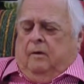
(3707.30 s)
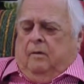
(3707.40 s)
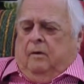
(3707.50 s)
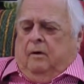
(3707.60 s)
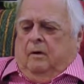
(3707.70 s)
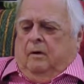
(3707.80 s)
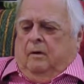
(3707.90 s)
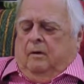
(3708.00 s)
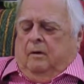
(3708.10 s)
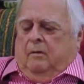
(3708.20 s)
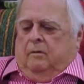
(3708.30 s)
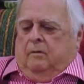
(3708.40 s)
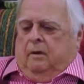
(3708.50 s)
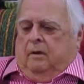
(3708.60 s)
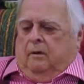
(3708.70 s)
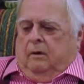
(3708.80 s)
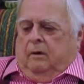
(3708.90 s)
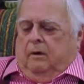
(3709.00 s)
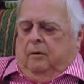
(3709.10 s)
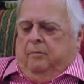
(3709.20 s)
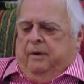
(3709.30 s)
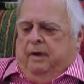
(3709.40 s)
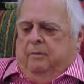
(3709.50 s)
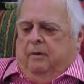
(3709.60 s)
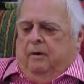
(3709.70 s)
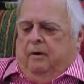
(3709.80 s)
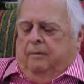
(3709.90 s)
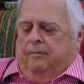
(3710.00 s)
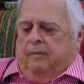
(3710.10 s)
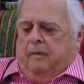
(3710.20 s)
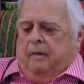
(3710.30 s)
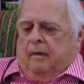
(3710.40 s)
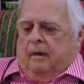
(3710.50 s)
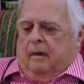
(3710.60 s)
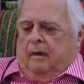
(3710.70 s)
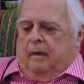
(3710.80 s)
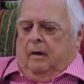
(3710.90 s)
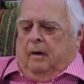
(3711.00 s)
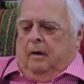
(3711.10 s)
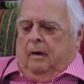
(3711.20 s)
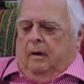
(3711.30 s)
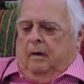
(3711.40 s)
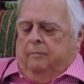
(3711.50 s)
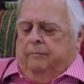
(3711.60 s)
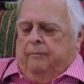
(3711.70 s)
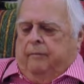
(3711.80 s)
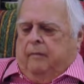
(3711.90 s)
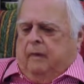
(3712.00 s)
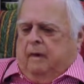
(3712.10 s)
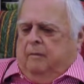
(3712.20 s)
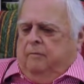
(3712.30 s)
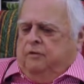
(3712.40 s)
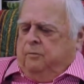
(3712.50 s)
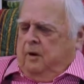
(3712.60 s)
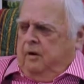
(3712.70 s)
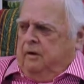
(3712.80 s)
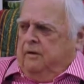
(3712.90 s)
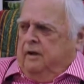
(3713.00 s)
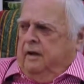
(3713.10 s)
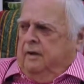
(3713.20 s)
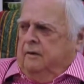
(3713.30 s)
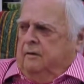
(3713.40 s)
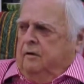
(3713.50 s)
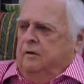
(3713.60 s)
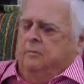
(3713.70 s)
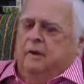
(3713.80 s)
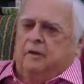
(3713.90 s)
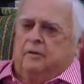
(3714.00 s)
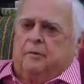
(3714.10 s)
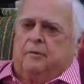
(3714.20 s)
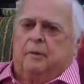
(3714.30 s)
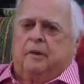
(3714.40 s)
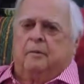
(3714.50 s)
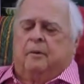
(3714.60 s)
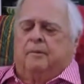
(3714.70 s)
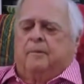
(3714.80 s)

were real good people um, smart as hell, good business people.